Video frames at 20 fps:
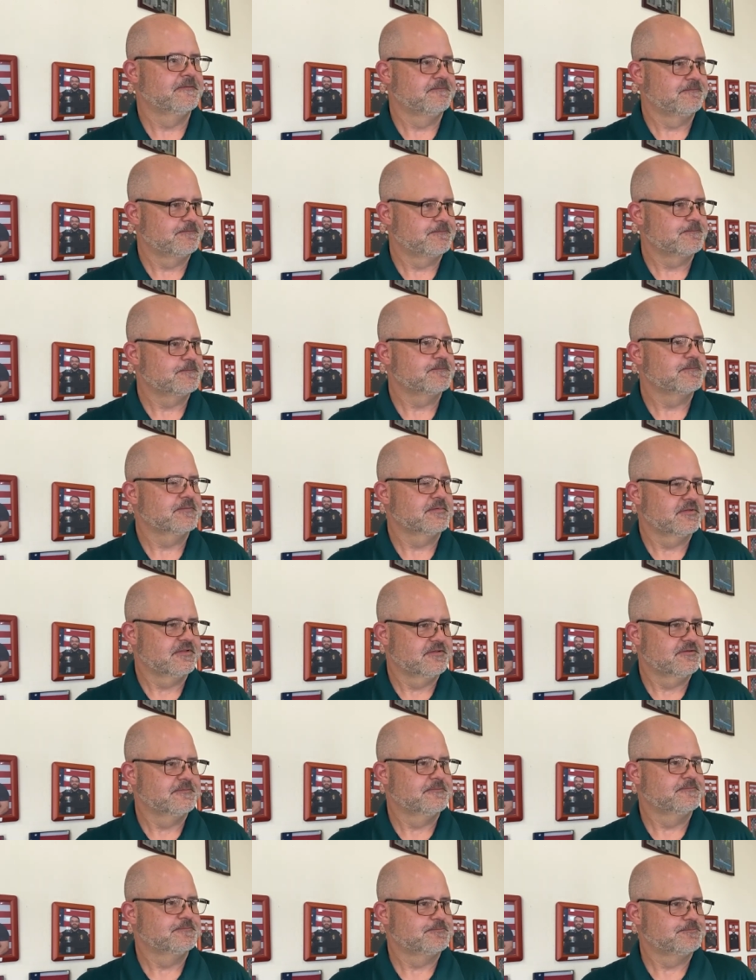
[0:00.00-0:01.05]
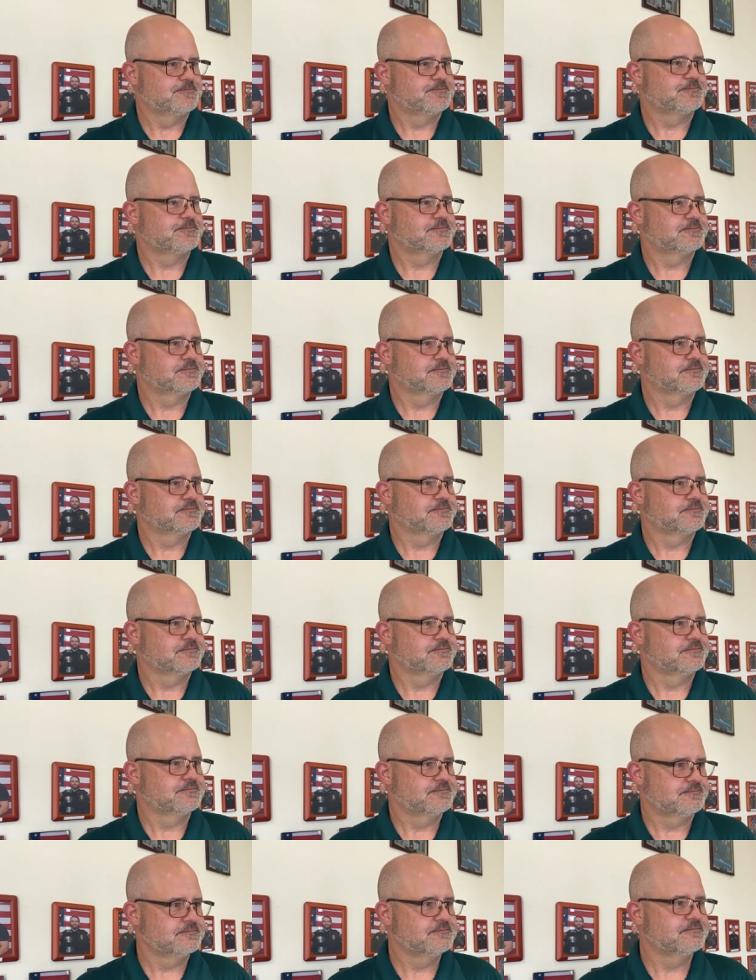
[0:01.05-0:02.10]
Okay. So you guys went up and
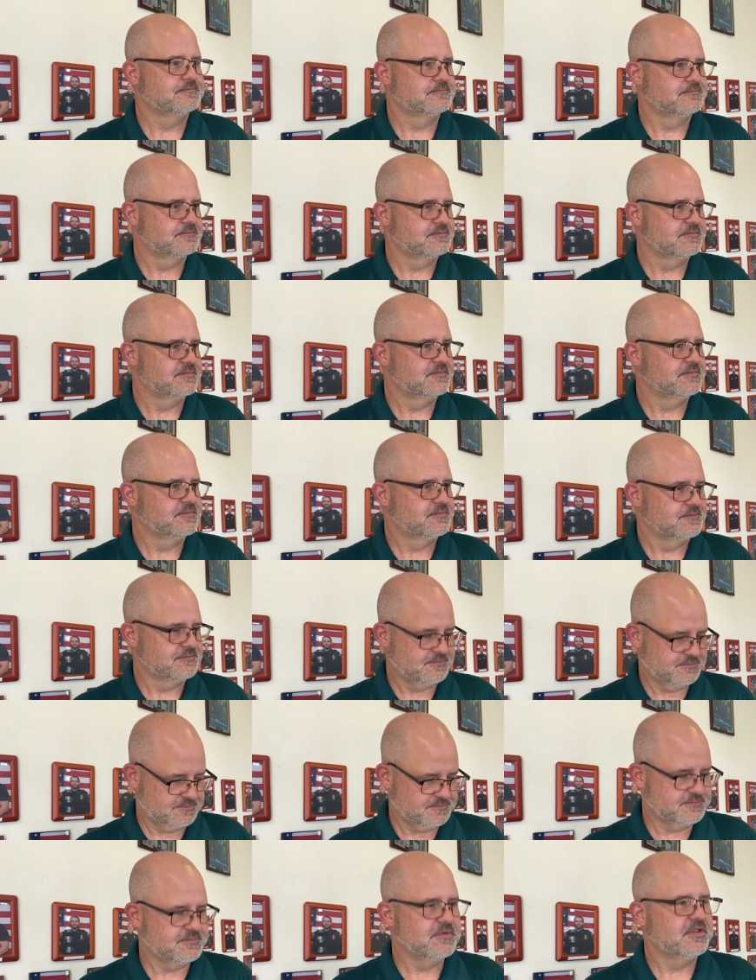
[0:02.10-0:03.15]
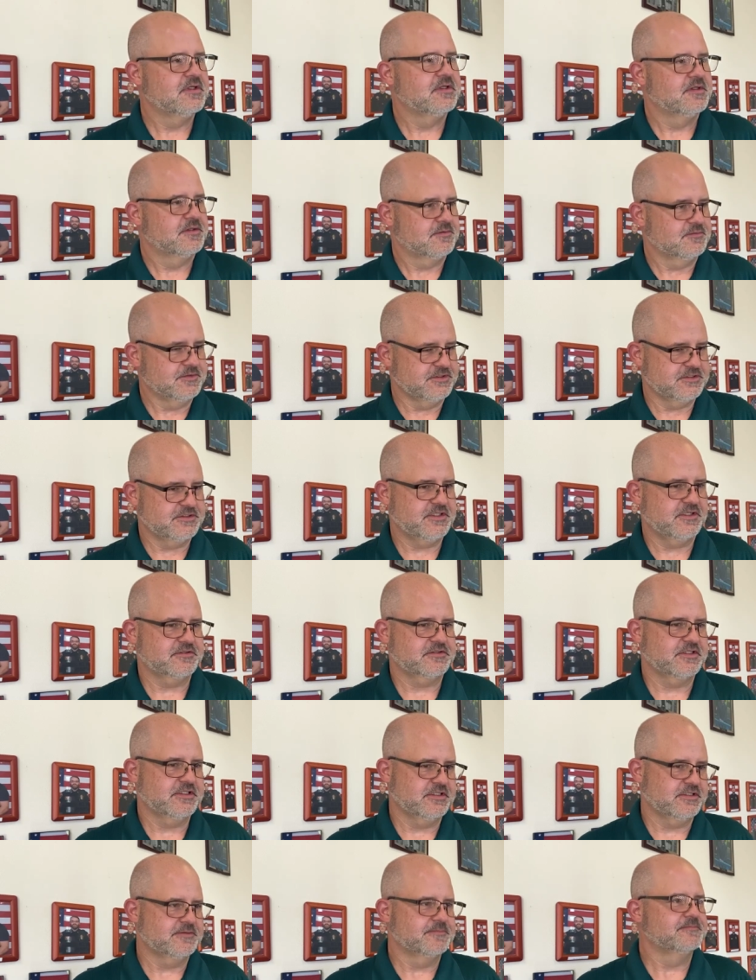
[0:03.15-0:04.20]
talked to him, questioned him a little bit. Went to talk
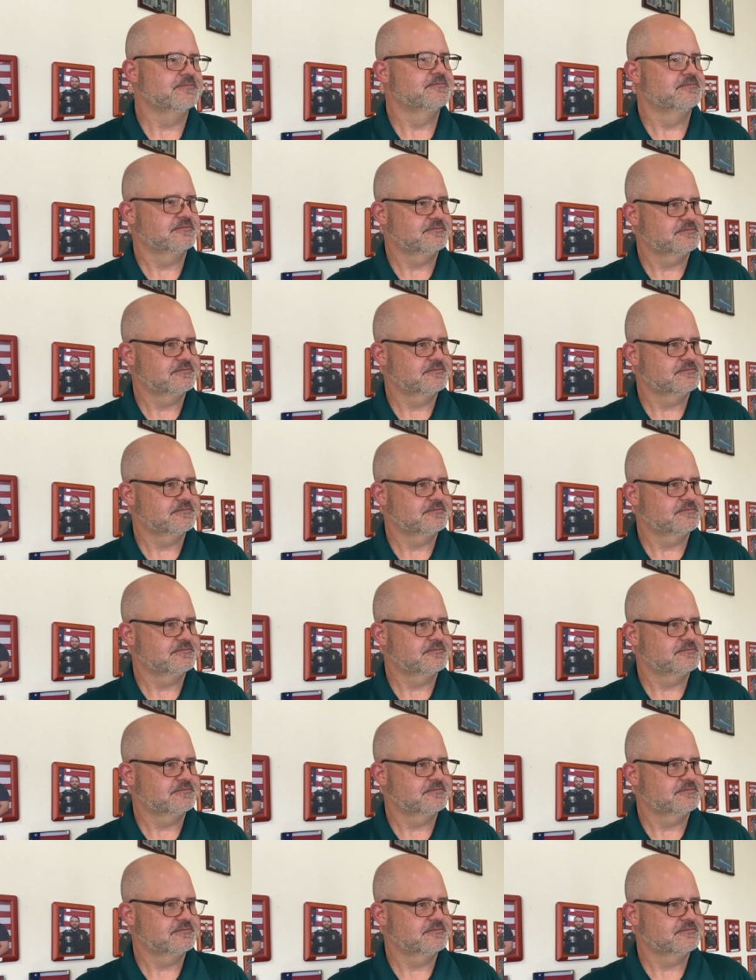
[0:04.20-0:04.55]
to him